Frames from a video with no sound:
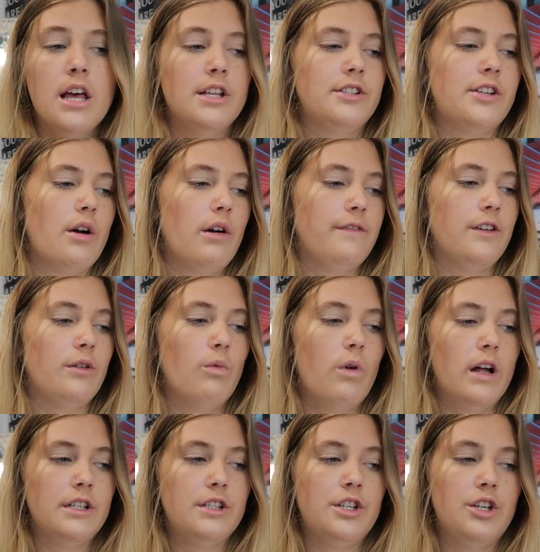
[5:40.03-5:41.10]
So if you
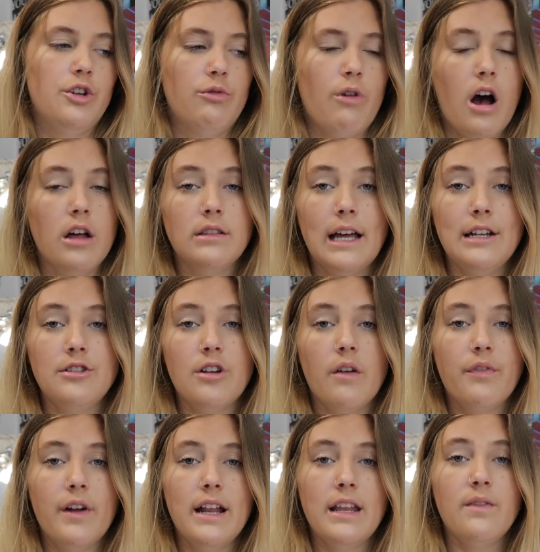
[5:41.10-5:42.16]
want to online
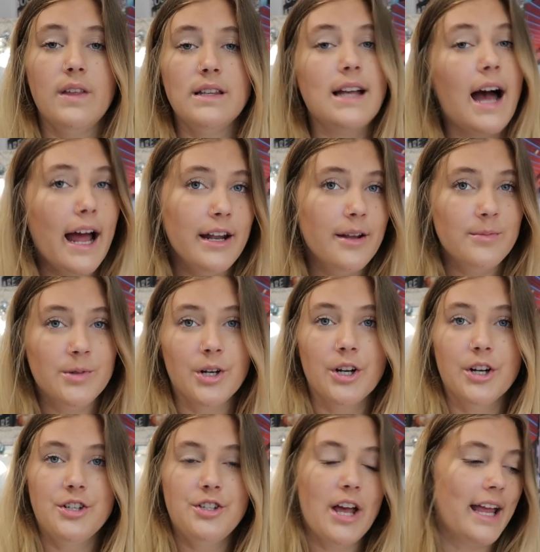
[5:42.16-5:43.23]
shop for any of these items
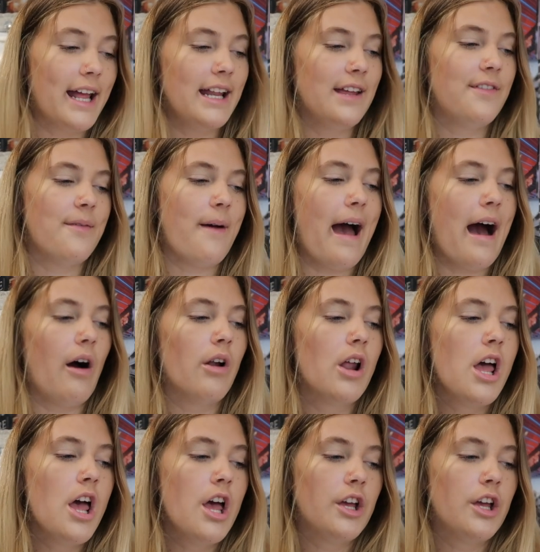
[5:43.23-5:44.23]
or check any of them out,